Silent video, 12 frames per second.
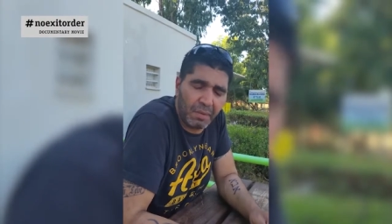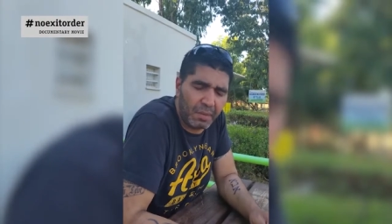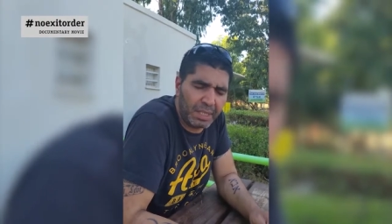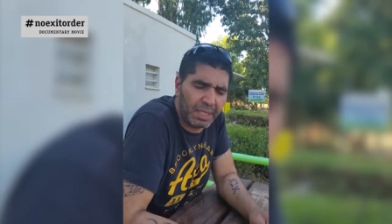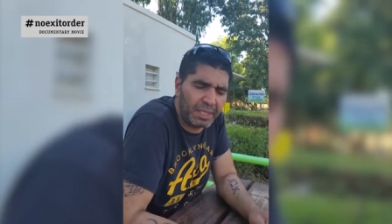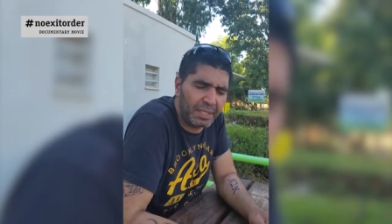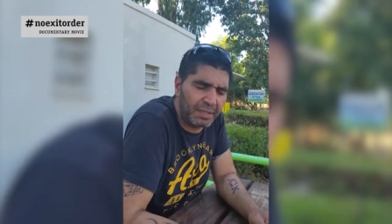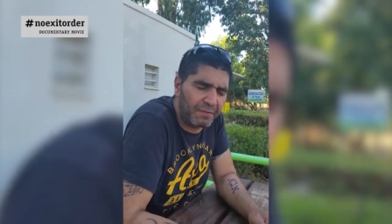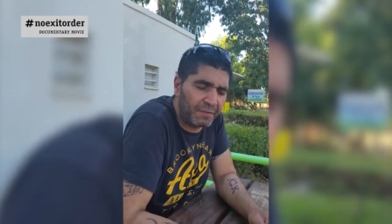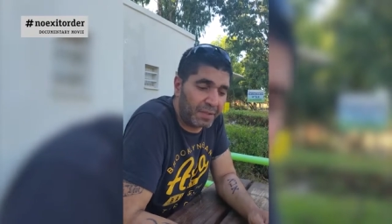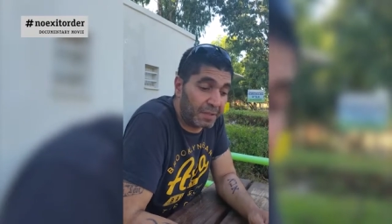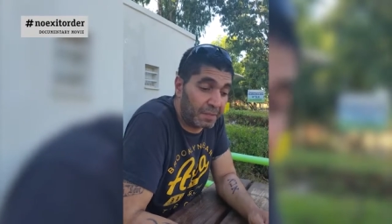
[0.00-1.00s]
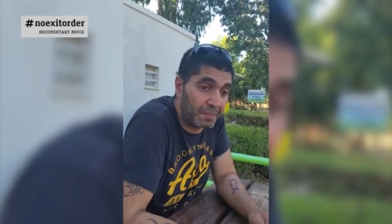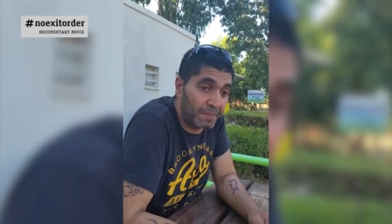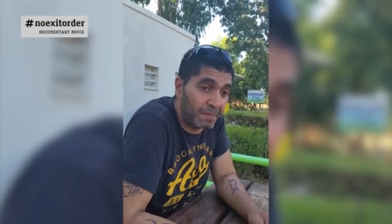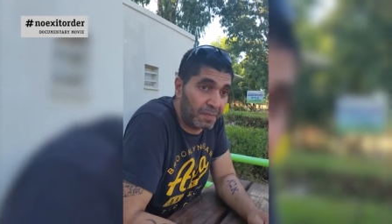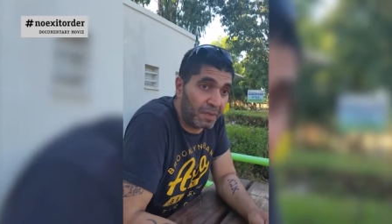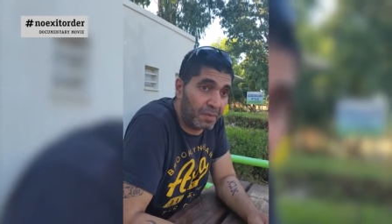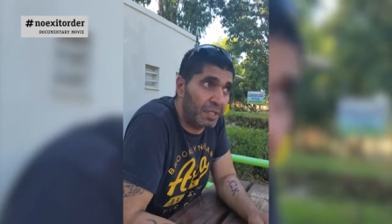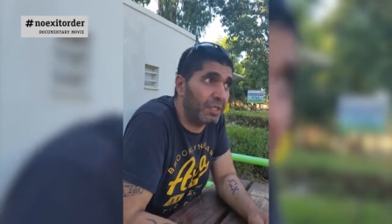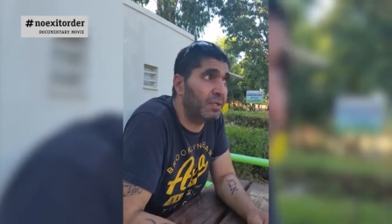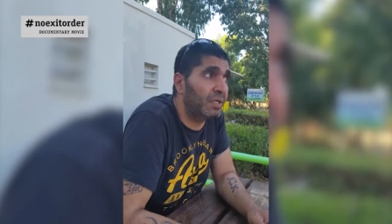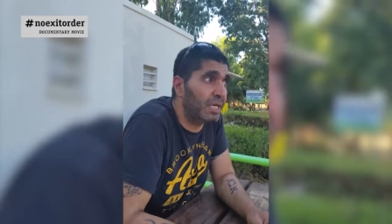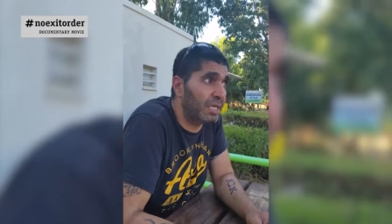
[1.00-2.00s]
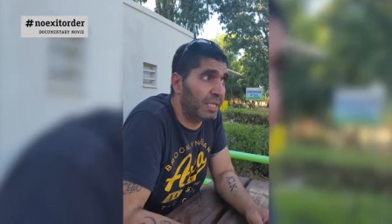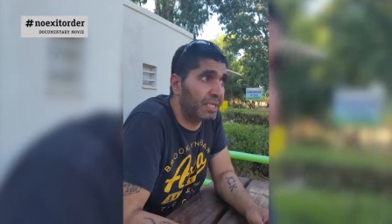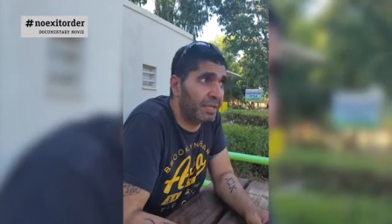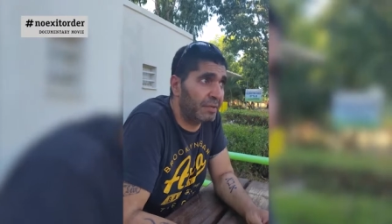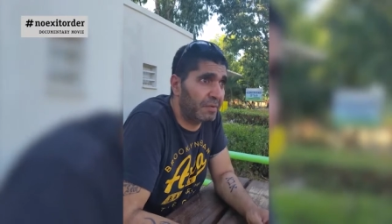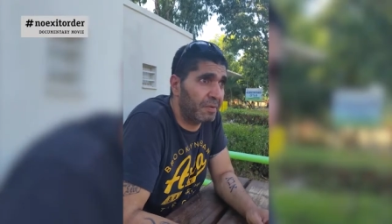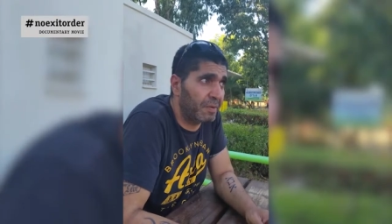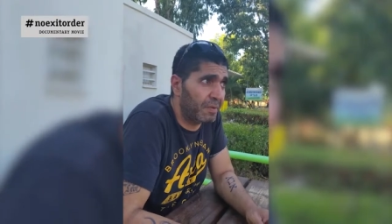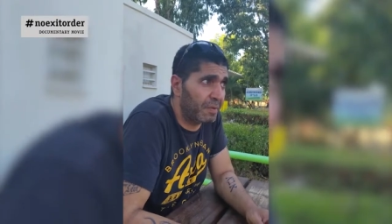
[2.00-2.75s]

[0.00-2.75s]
What is the difference? When you kill another,